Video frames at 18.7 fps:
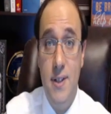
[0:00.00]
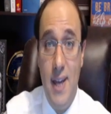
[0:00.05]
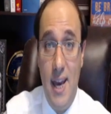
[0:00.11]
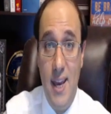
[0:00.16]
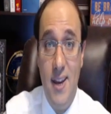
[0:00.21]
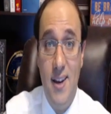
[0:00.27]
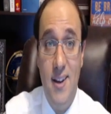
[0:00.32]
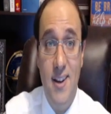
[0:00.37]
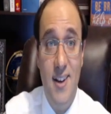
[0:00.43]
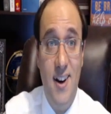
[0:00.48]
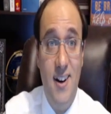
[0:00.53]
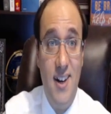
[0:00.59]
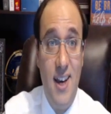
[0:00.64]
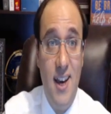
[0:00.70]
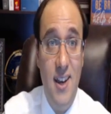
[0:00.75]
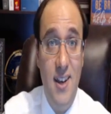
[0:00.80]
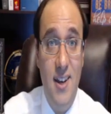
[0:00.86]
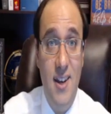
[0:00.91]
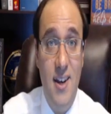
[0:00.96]
day,
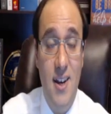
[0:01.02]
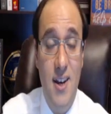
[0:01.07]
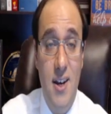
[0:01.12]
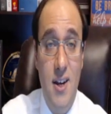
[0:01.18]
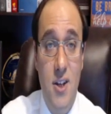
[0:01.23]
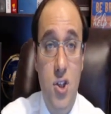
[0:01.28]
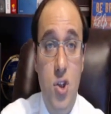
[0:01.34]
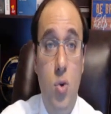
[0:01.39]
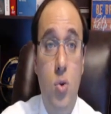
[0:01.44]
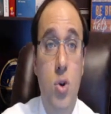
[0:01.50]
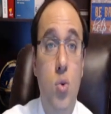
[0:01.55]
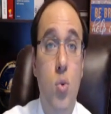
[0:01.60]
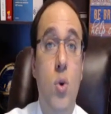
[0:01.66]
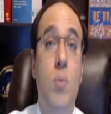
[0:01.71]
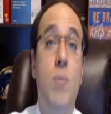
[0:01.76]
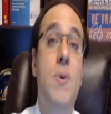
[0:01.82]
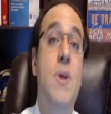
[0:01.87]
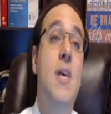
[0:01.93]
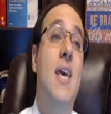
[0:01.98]
okay? So you
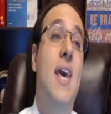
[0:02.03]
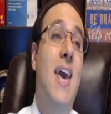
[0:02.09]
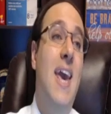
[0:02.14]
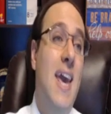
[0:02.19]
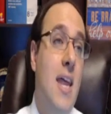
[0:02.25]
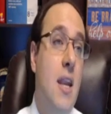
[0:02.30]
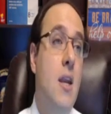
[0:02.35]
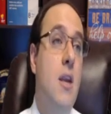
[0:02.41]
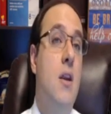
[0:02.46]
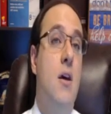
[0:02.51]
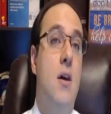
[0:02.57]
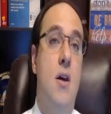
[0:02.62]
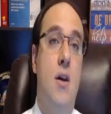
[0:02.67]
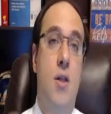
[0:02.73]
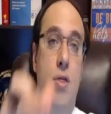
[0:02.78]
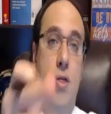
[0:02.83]
will be in